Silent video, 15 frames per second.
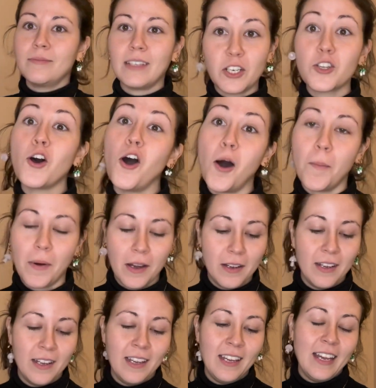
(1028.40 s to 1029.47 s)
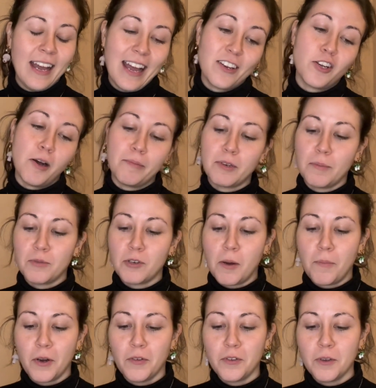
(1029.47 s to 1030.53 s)
top
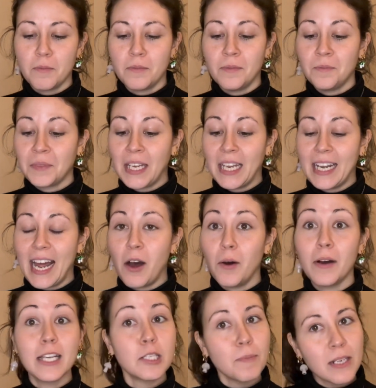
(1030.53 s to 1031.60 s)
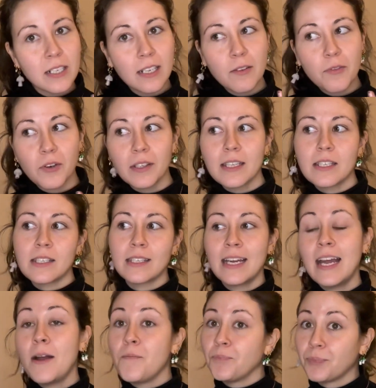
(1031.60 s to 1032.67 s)
perfume now, especially for this,
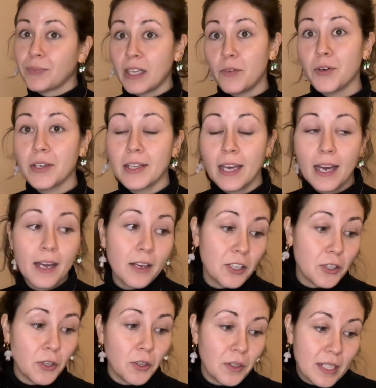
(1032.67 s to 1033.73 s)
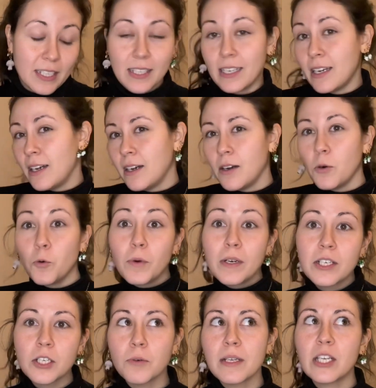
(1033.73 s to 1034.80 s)
for you know, this
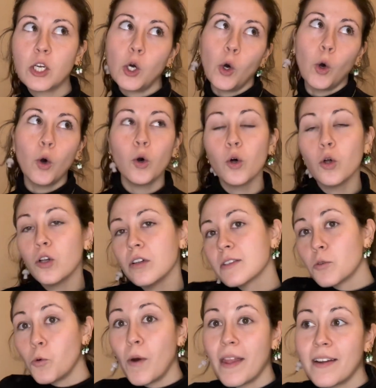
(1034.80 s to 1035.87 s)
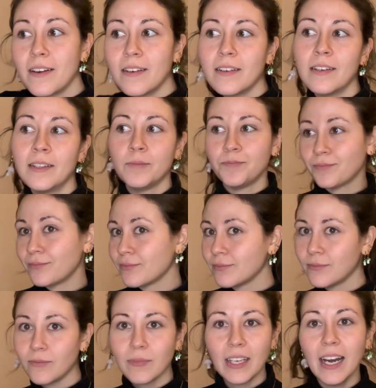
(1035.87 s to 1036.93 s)
wintry cold weather,
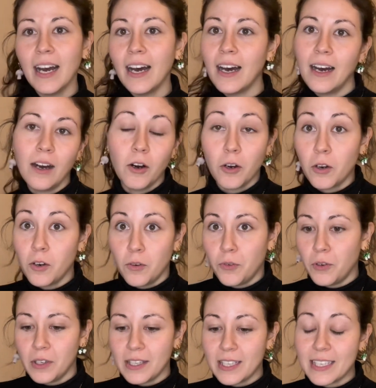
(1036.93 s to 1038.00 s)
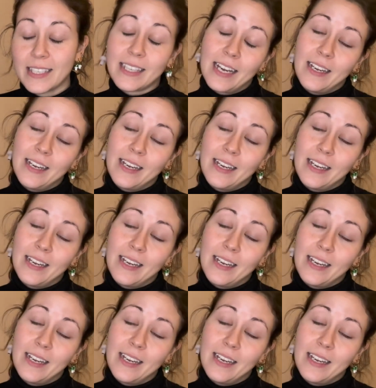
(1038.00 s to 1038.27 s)
or for these